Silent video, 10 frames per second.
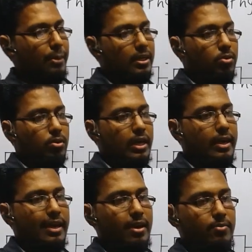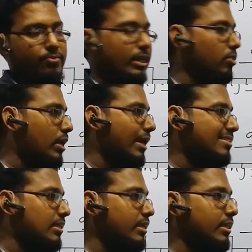particular
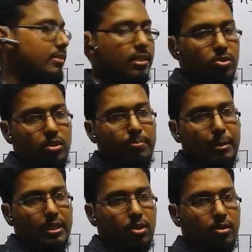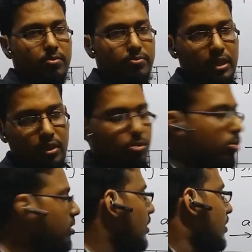acceleration or the particular
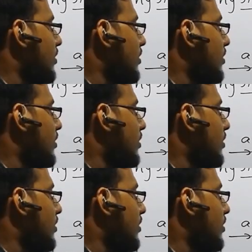value,